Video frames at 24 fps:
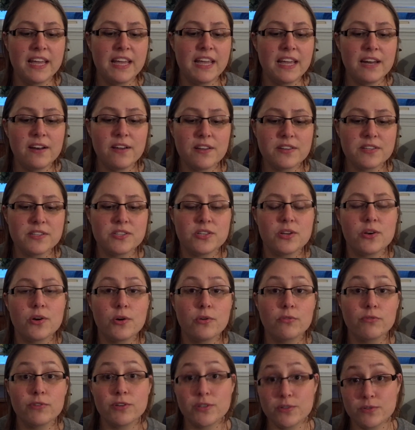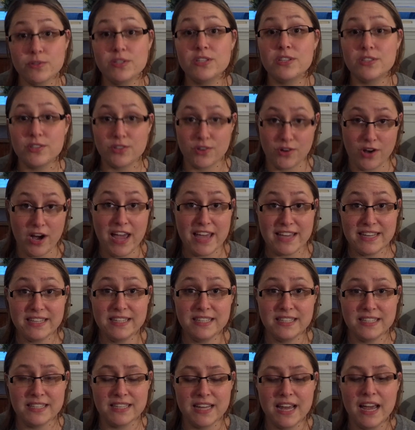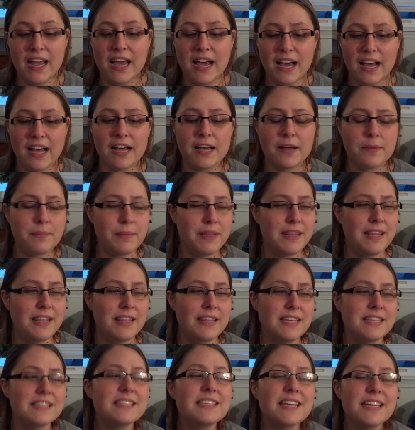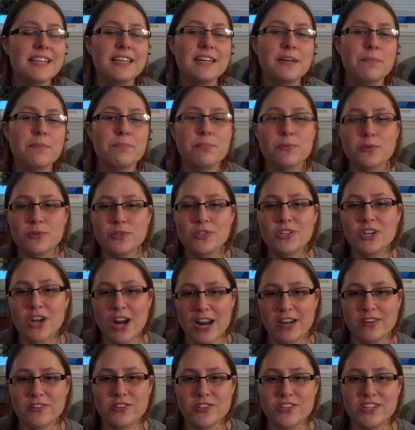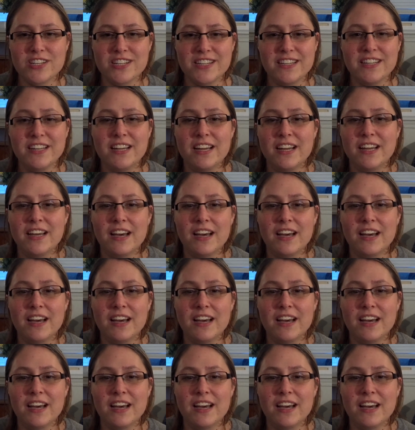it also reduces stress, and then they say that it boosts your energy.